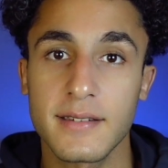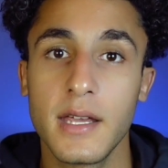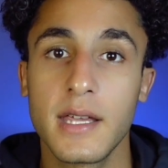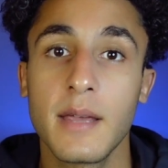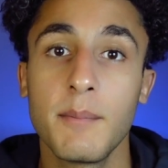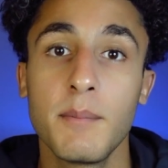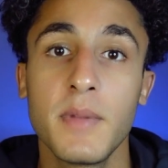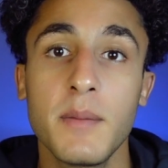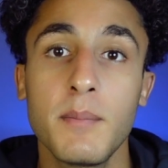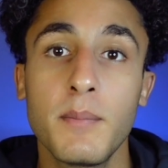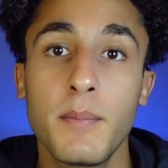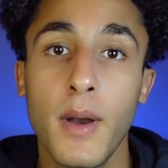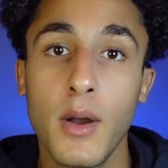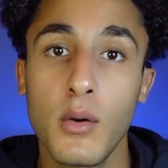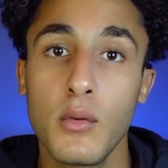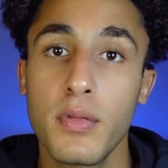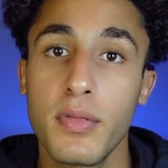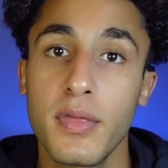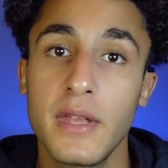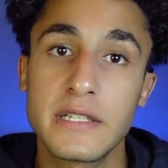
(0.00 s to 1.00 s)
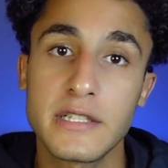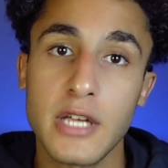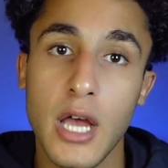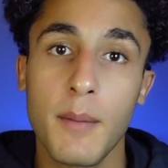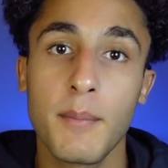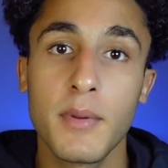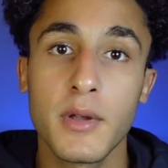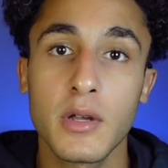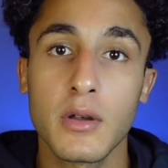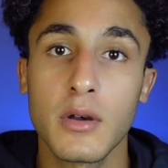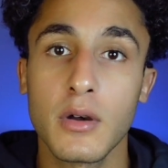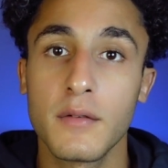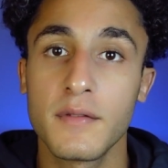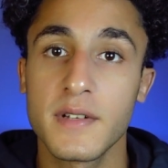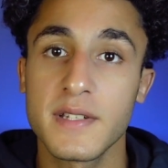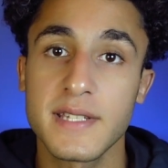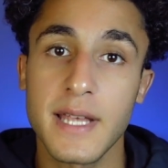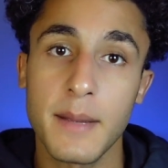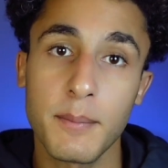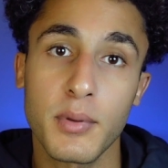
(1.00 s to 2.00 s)
It can be both the topic of a
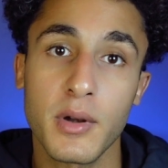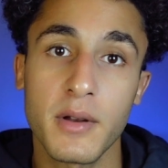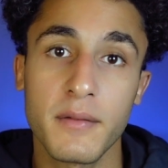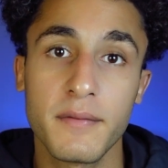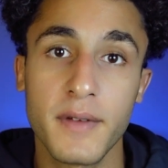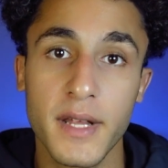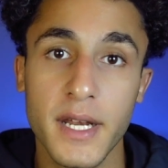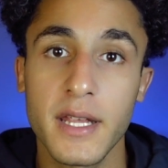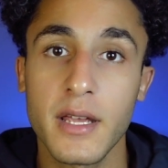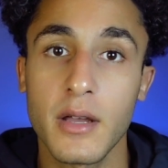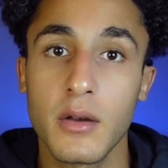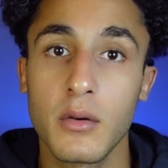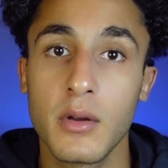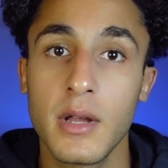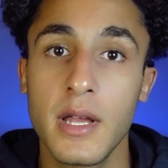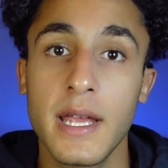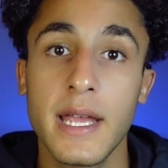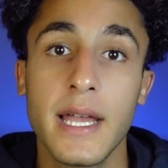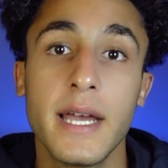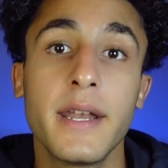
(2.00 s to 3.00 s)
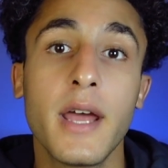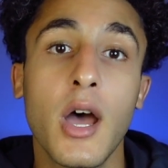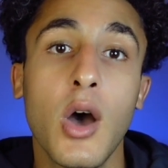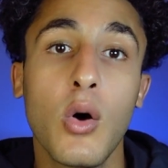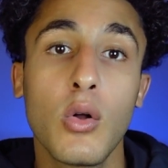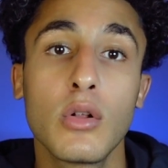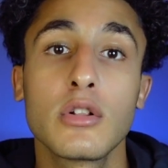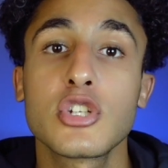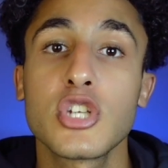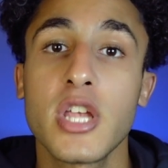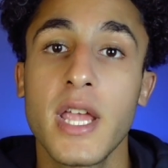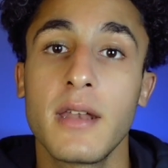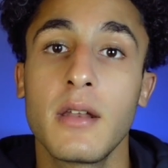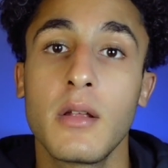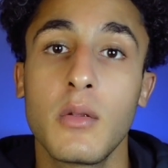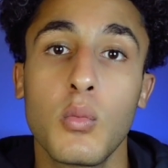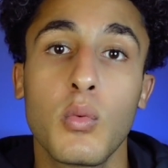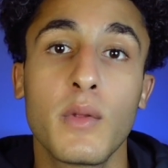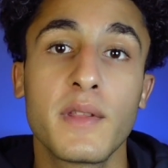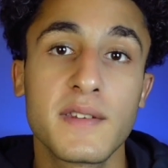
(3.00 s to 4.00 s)
separate video and a whole channel
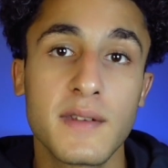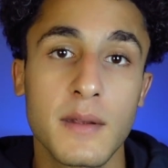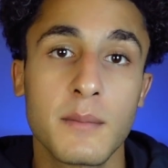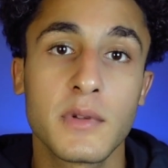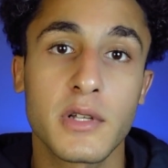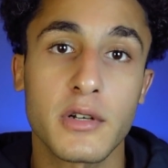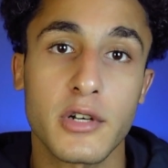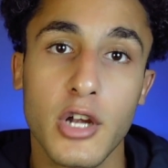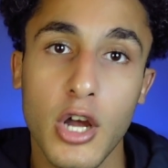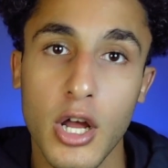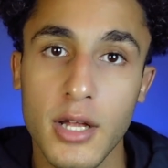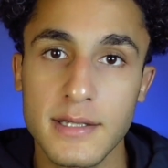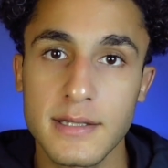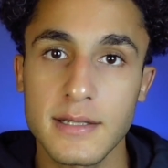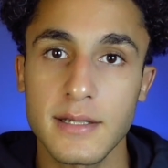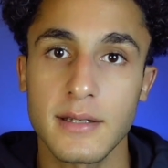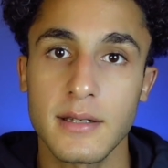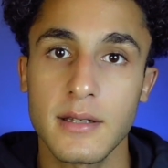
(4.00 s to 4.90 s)
with similar content.